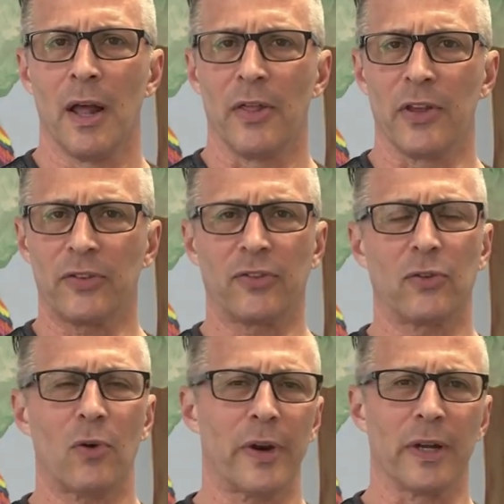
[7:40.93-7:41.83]
This
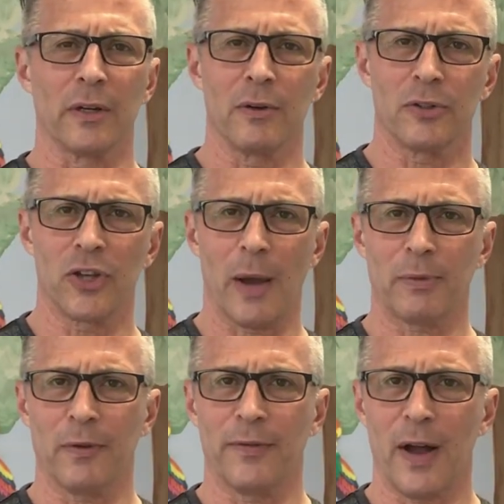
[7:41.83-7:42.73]
story in Luke
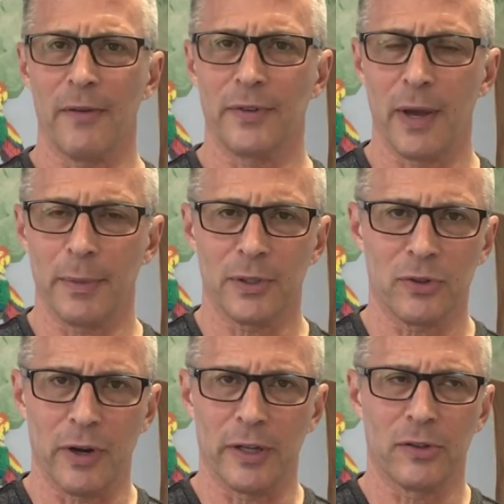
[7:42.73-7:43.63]
chapter 5
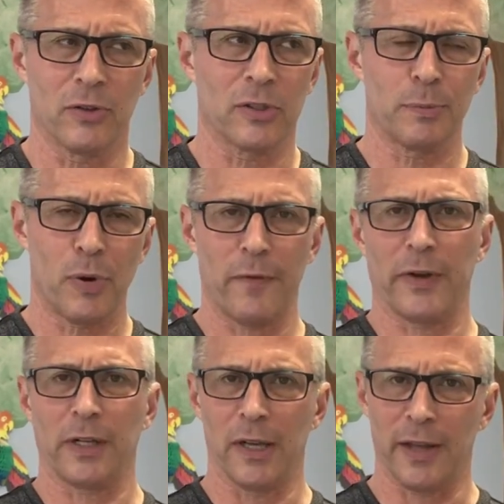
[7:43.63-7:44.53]
demonstrates to us
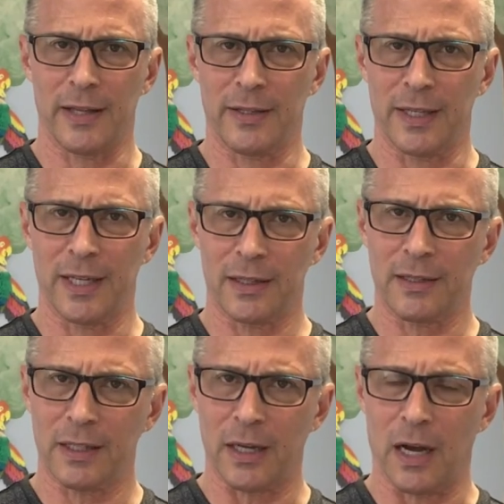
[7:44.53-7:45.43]
perfectly that to get
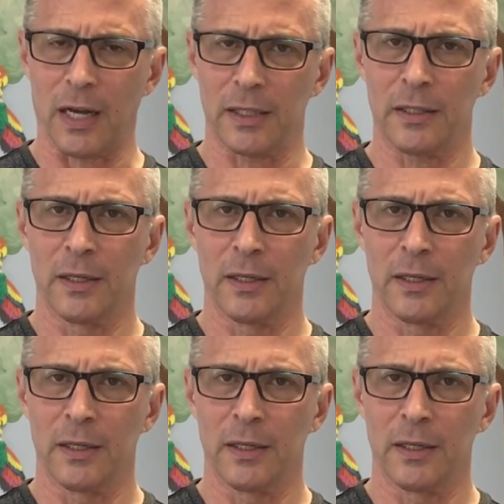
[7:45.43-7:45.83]
to God,